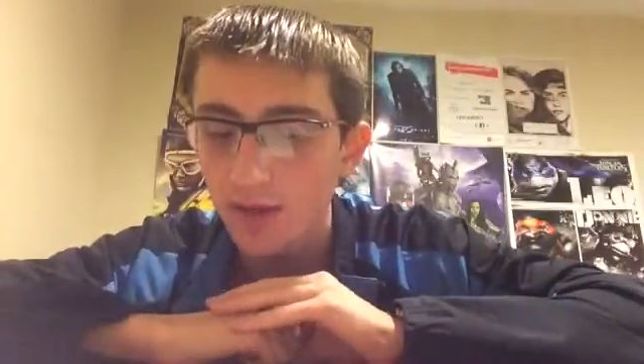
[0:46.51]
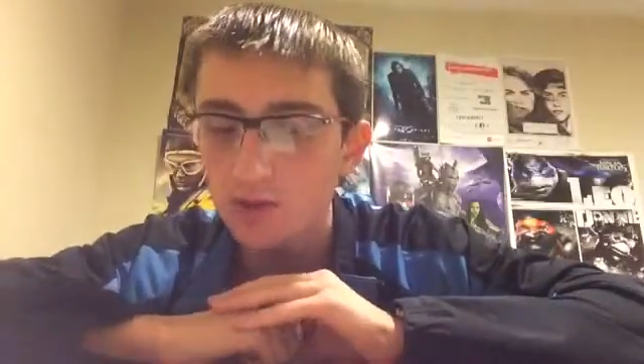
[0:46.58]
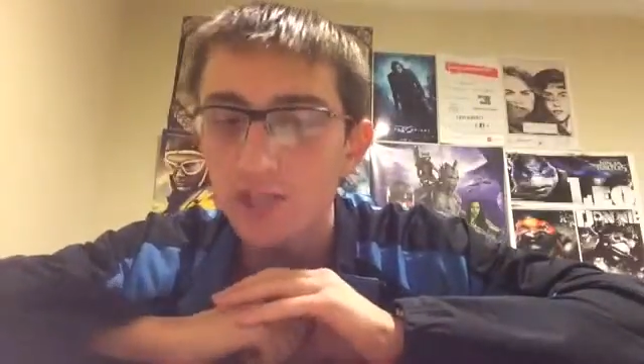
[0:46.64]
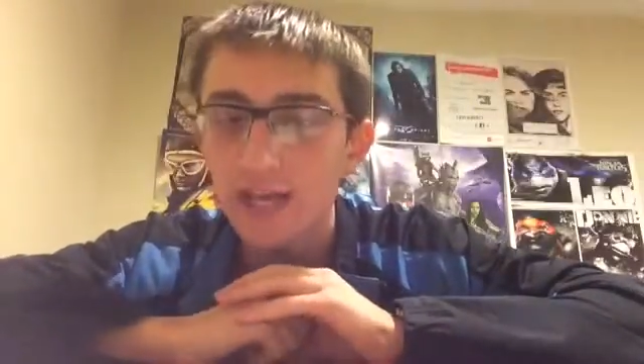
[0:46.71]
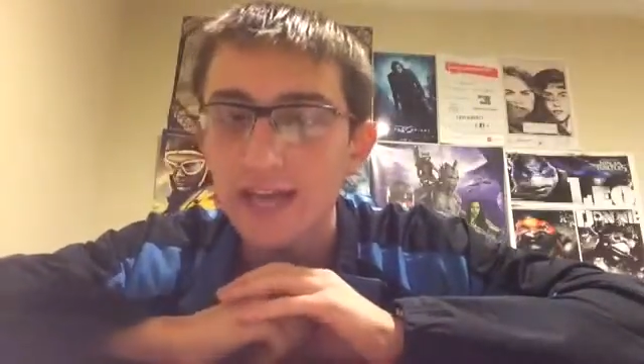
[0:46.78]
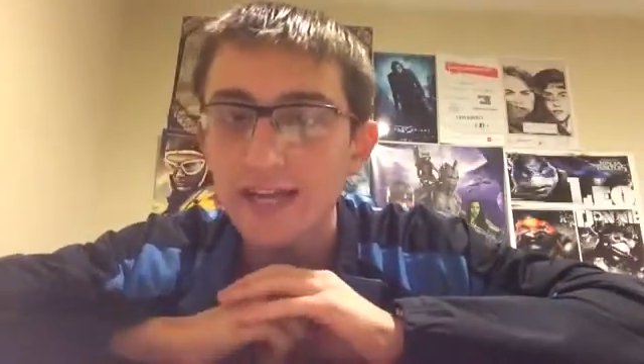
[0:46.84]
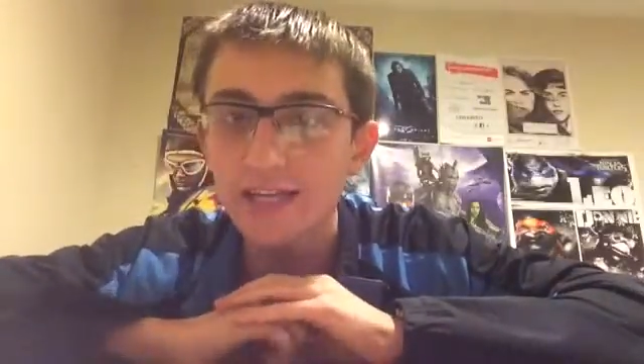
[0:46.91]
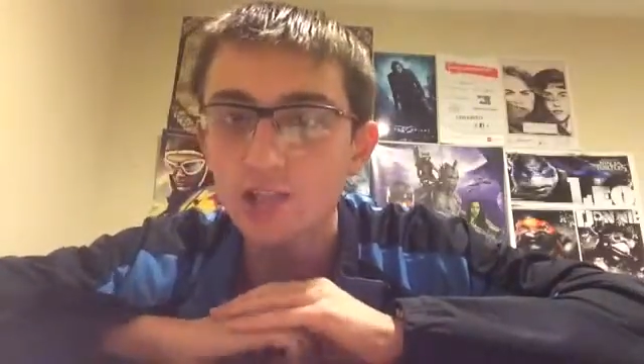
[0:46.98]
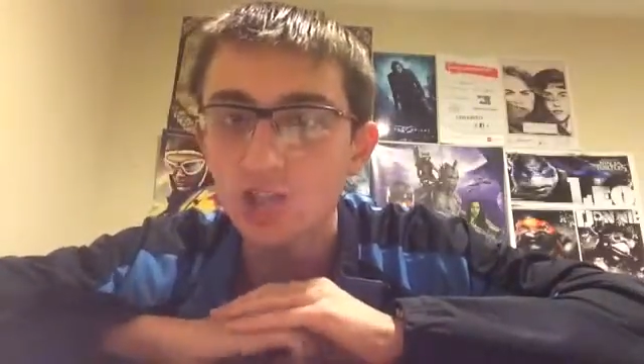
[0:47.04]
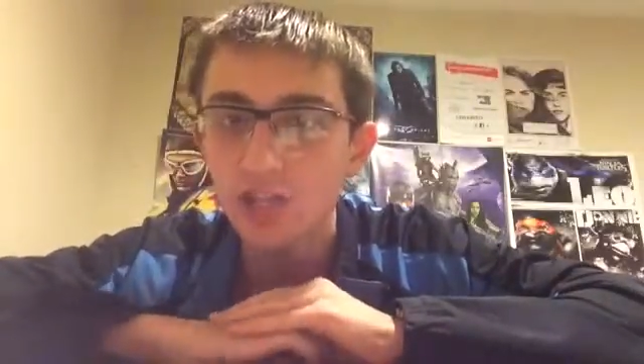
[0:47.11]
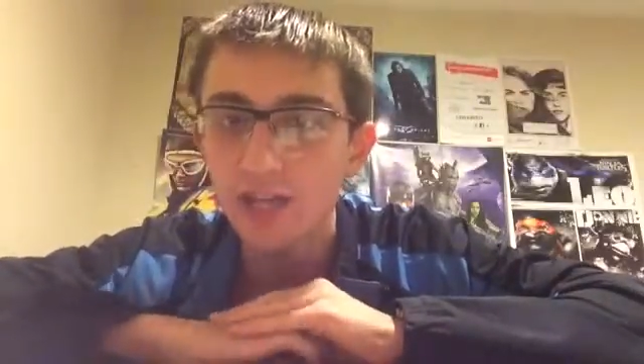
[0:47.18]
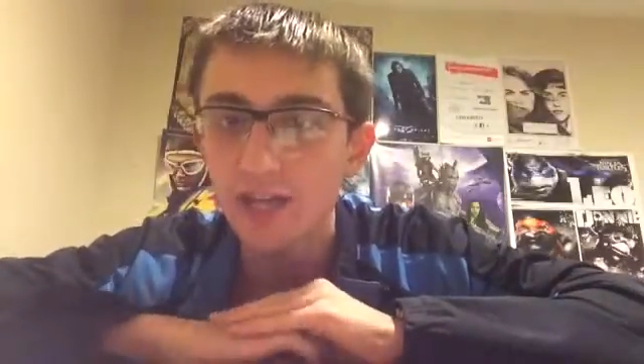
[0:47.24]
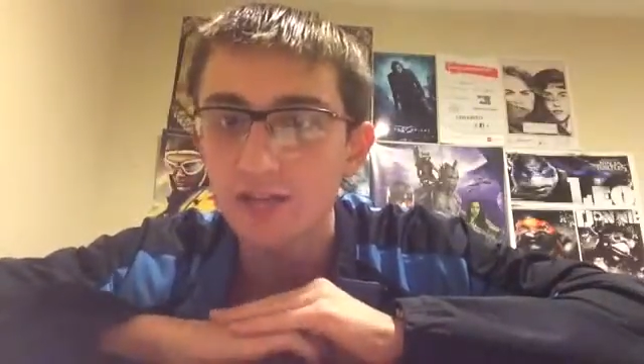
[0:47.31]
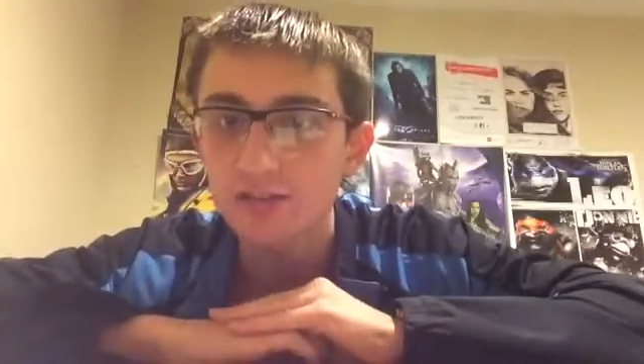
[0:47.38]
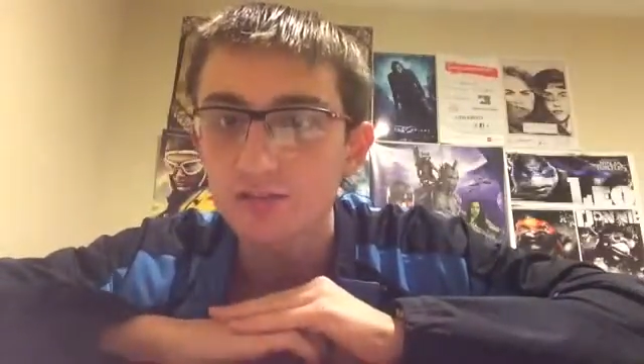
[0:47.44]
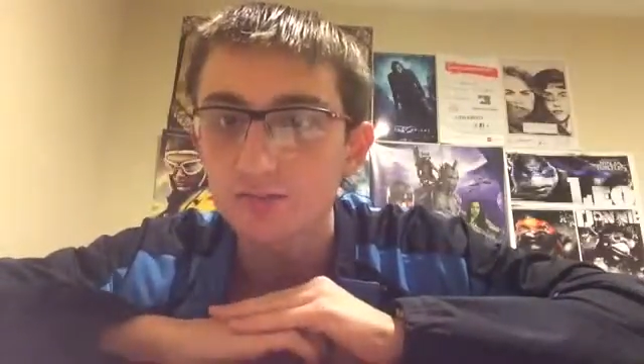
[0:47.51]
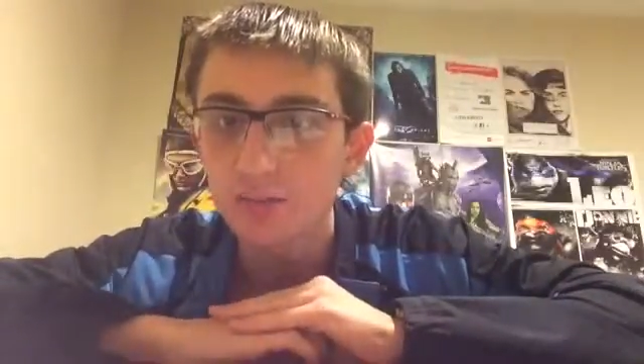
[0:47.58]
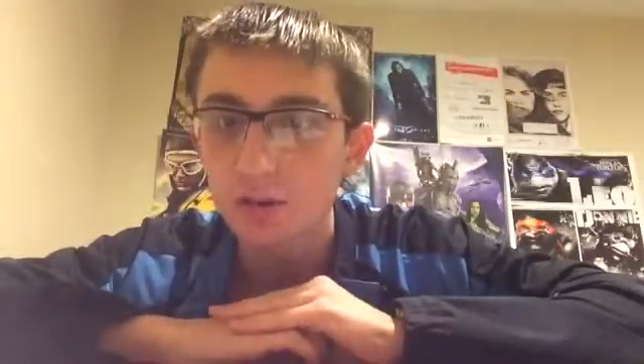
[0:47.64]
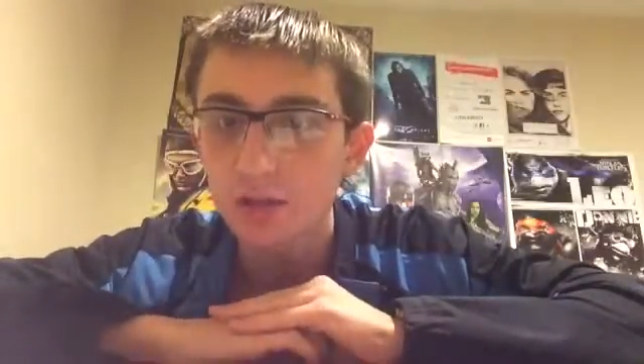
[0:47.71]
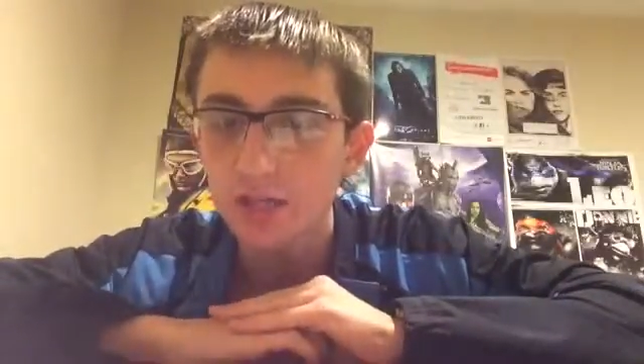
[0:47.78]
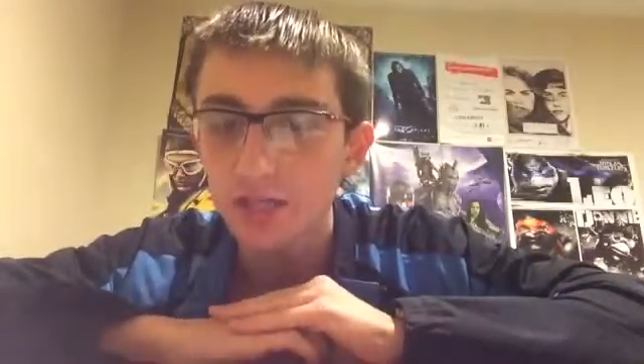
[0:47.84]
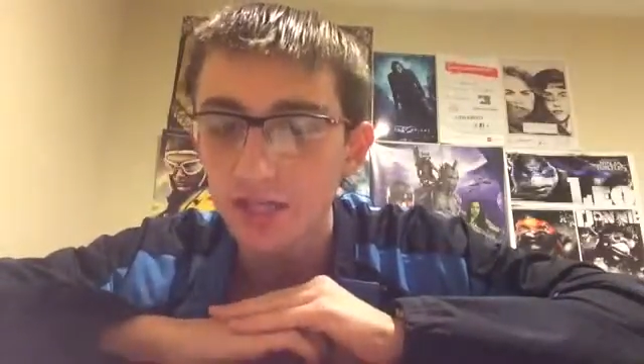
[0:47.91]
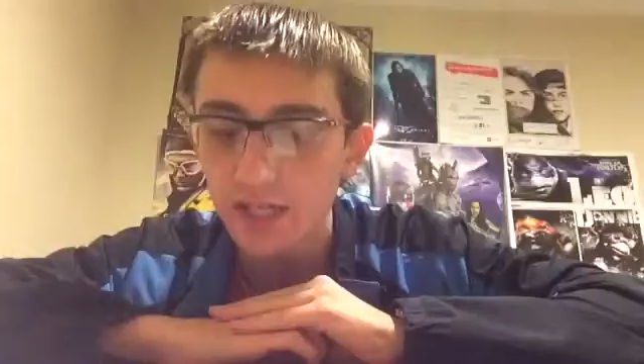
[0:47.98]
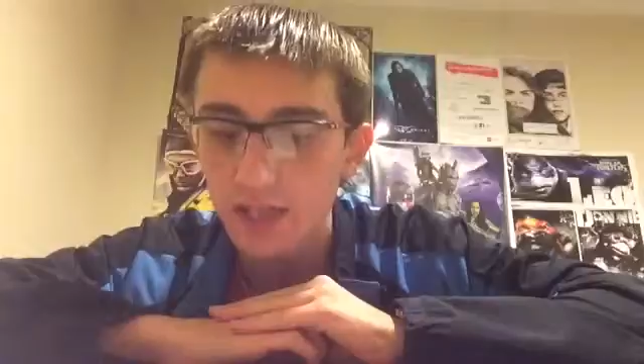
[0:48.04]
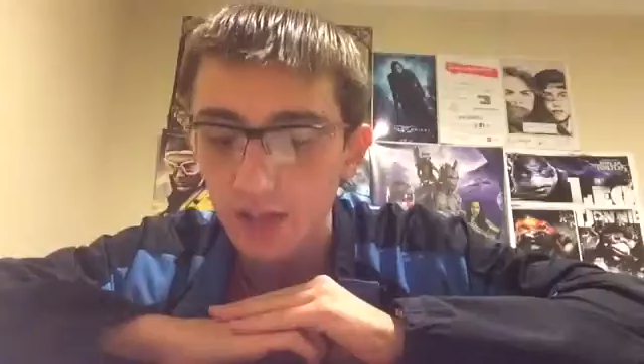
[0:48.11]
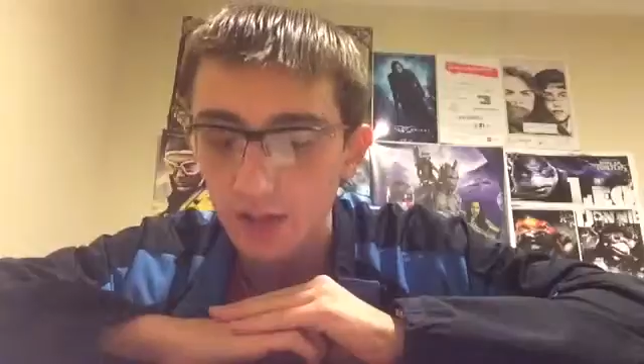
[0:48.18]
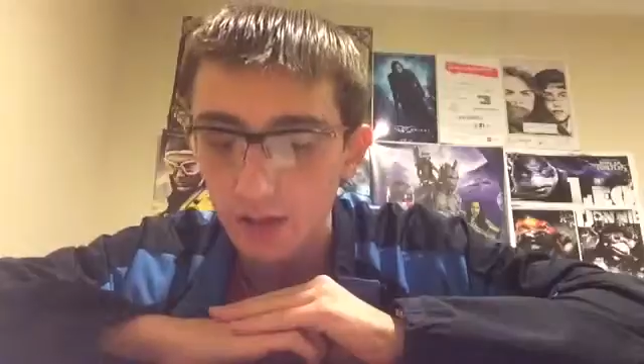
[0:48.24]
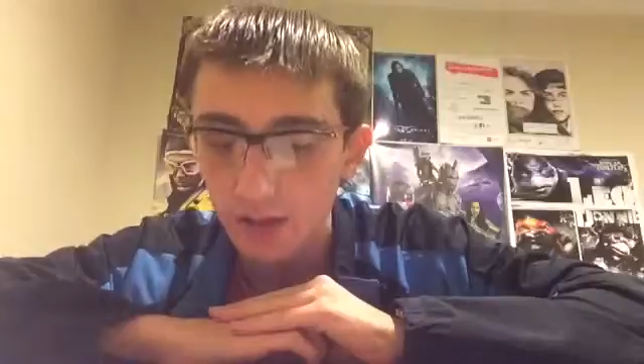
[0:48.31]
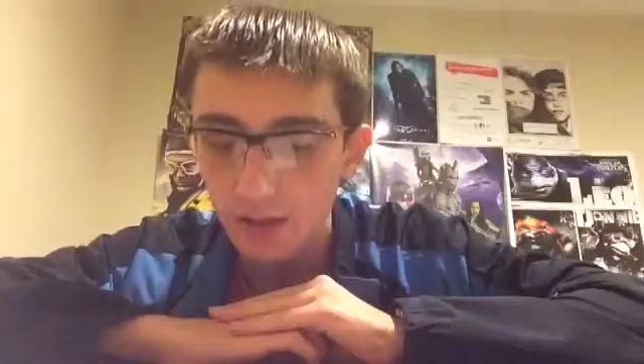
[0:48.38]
Jackie Chan as Monkey,